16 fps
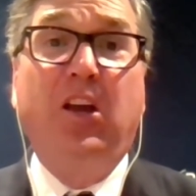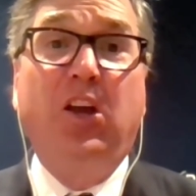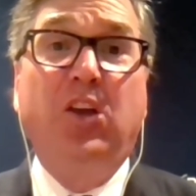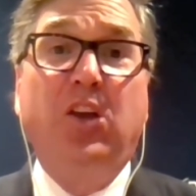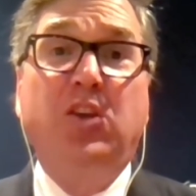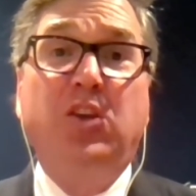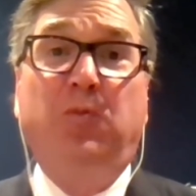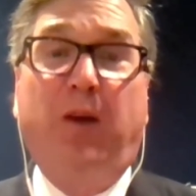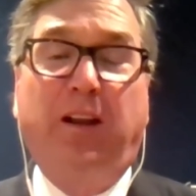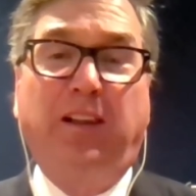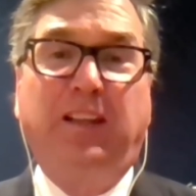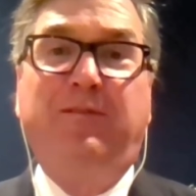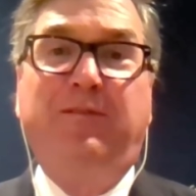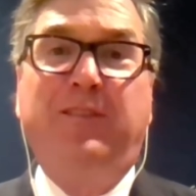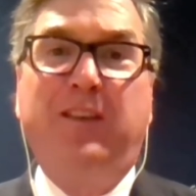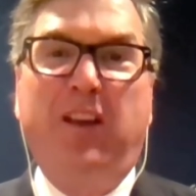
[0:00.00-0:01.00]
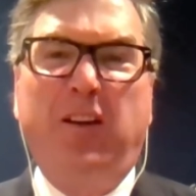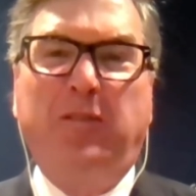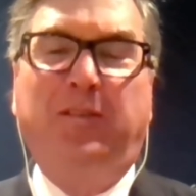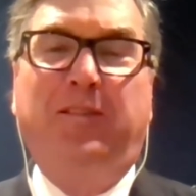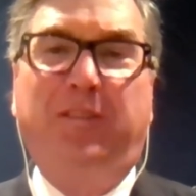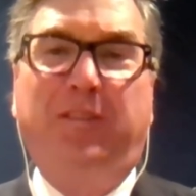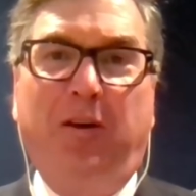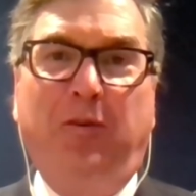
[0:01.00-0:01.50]
you want to leave no
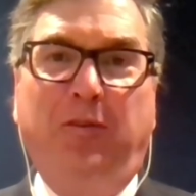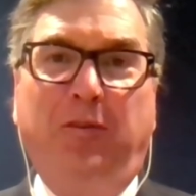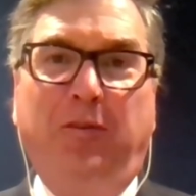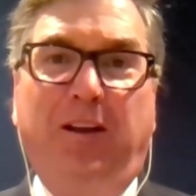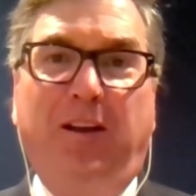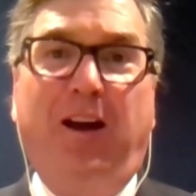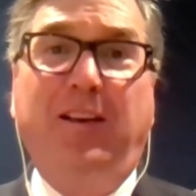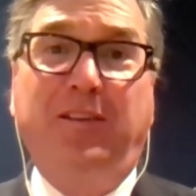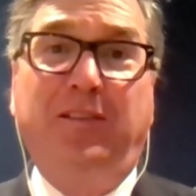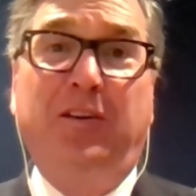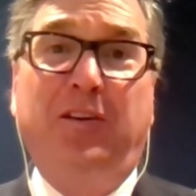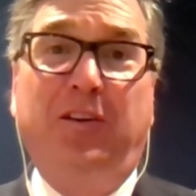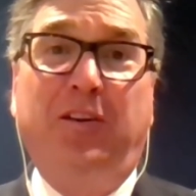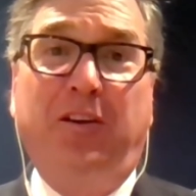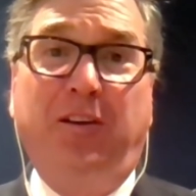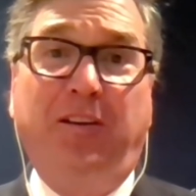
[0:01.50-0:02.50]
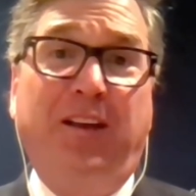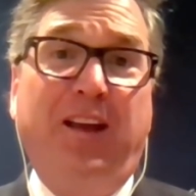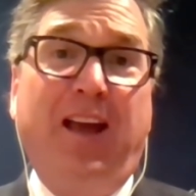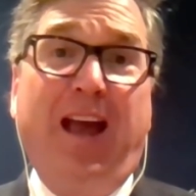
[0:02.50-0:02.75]
stone unturned.